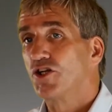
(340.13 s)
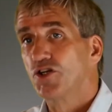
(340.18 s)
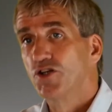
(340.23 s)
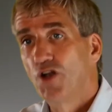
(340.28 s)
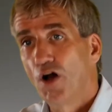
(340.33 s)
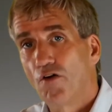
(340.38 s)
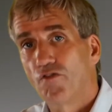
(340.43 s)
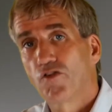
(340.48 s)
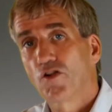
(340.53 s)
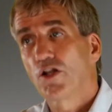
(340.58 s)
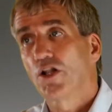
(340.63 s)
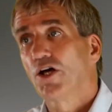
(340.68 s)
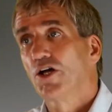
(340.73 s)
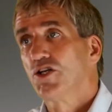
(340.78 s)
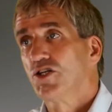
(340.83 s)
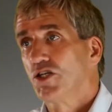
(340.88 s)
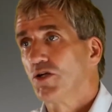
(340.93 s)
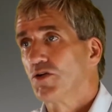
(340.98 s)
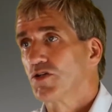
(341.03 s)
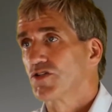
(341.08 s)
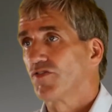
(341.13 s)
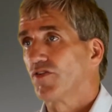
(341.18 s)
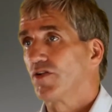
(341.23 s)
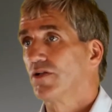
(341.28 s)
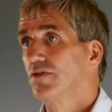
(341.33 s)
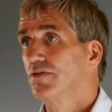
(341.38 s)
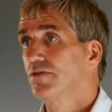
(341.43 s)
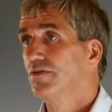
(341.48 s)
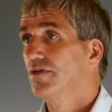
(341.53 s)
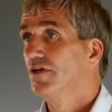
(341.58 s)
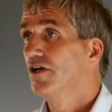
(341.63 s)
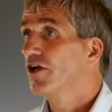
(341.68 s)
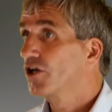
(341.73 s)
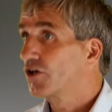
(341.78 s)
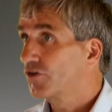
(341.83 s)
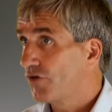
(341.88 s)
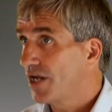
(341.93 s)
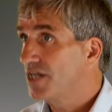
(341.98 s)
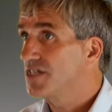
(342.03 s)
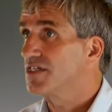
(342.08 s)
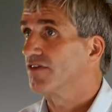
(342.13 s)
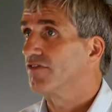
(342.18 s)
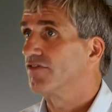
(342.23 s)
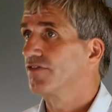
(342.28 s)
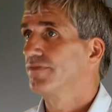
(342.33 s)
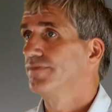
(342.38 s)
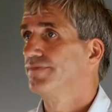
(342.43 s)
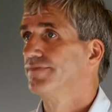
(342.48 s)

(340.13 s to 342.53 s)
Novel and useful. Creative.